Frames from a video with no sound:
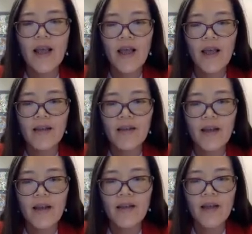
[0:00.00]
And
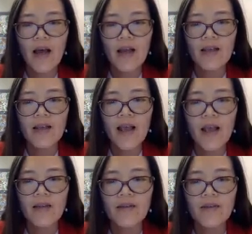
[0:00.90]
then I
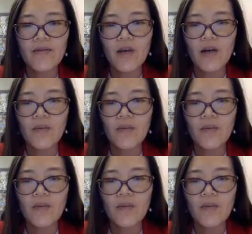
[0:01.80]
can,